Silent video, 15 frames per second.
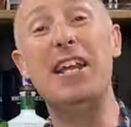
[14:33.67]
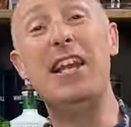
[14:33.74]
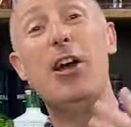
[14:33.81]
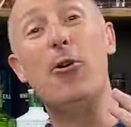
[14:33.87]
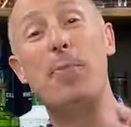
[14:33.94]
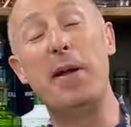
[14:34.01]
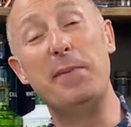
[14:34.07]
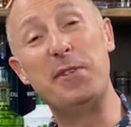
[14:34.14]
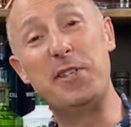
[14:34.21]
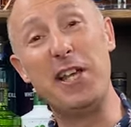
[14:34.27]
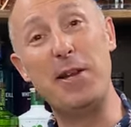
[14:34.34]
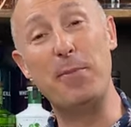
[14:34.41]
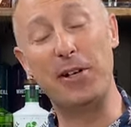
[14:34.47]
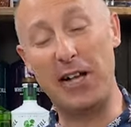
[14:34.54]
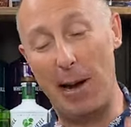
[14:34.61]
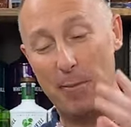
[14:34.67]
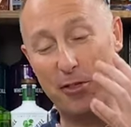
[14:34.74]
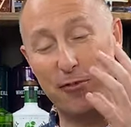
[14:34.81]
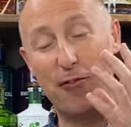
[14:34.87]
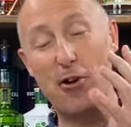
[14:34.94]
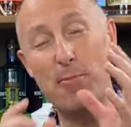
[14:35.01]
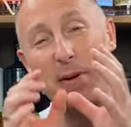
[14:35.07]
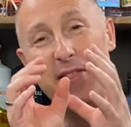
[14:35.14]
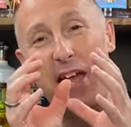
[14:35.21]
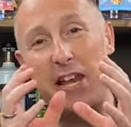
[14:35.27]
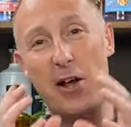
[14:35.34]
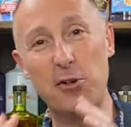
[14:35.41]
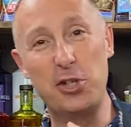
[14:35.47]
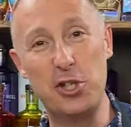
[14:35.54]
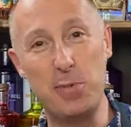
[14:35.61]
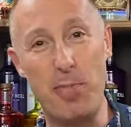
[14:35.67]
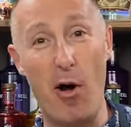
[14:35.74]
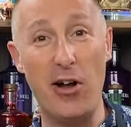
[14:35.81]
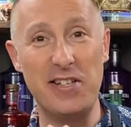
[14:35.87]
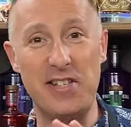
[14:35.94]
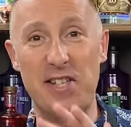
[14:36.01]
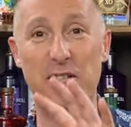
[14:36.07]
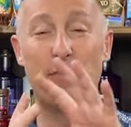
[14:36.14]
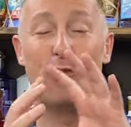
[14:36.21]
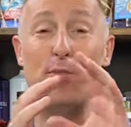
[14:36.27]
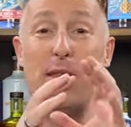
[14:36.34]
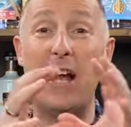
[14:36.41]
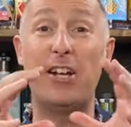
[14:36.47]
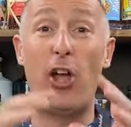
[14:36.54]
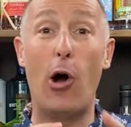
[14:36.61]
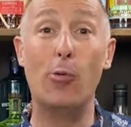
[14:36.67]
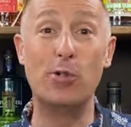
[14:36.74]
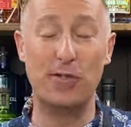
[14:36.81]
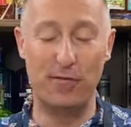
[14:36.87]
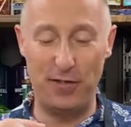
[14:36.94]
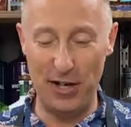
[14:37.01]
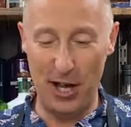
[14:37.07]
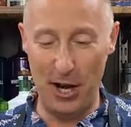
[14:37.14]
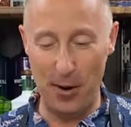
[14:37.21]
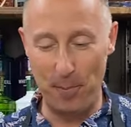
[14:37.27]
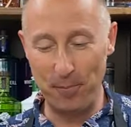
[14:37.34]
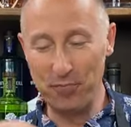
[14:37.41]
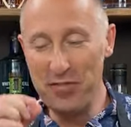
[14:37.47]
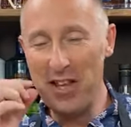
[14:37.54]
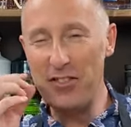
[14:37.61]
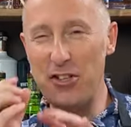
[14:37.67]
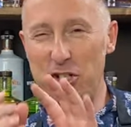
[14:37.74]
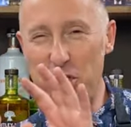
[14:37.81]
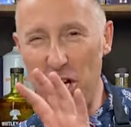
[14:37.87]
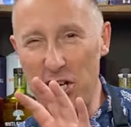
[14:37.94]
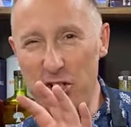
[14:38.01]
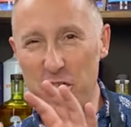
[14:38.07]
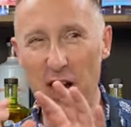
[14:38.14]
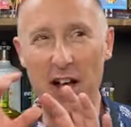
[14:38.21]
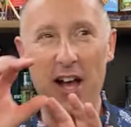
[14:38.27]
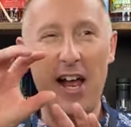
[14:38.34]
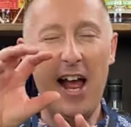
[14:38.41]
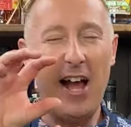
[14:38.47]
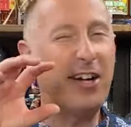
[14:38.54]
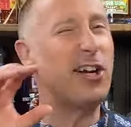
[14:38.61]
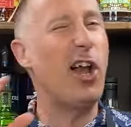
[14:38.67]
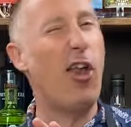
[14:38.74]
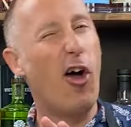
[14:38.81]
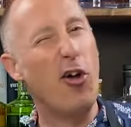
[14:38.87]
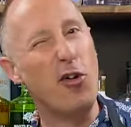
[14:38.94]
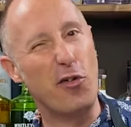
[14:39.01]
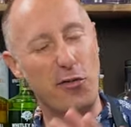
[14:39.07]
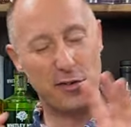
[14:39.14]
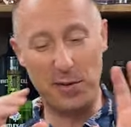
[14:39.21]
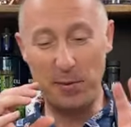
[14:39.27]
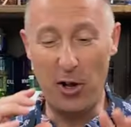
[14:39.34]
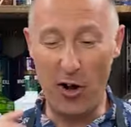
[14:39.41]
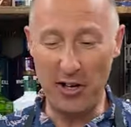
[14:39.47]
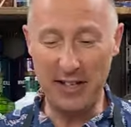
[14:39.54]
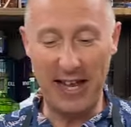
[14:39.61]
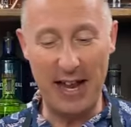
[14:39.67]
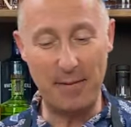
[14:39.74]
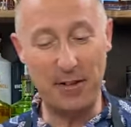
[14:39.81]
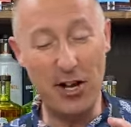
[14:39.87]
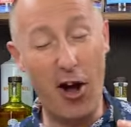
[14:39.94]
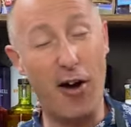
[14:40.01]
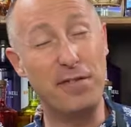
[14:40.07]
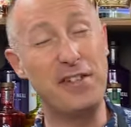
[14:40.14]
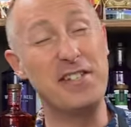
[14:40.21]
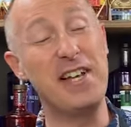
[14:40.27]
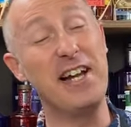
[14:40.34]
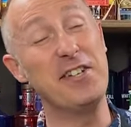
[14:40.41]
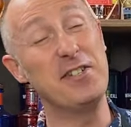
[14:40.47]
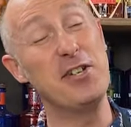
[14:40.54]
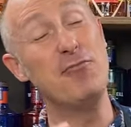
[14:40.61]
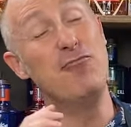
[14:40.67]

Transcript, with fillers: a little bit of cinnamon coming through, but then those spices from that golden falernum, the ginger, cloves, I'm kind of getting the aftertaste.